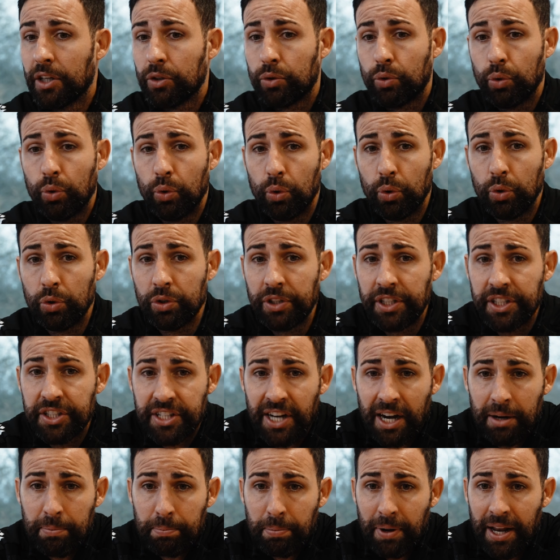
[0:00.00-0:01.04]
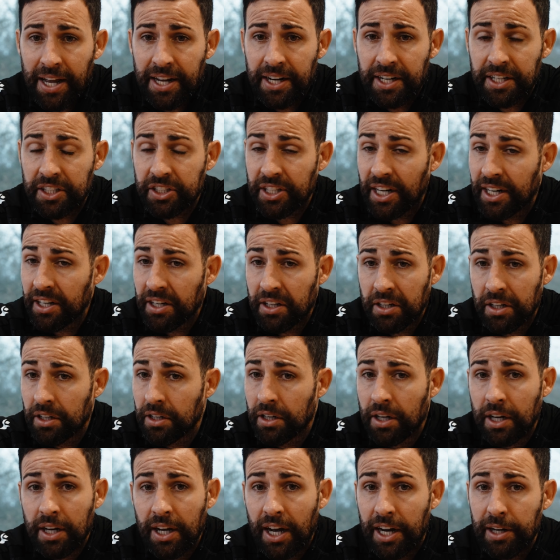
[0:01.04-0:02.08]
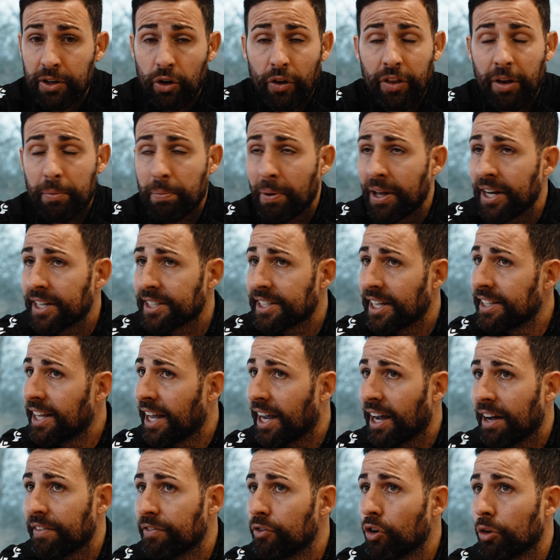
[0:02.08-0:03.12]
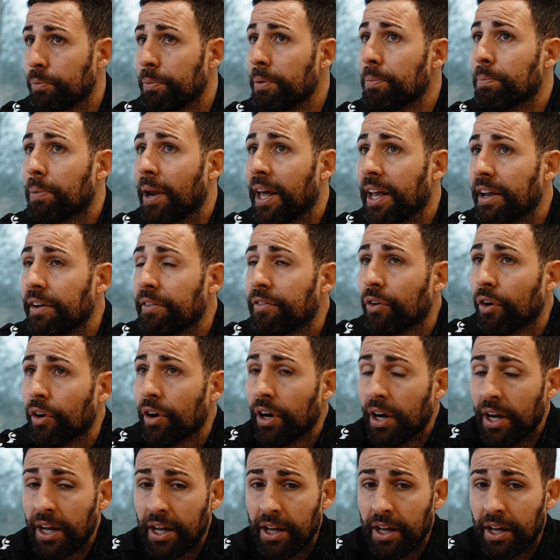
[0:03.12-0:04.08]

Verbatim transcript: to these young players and, and other players that they have not been playing for,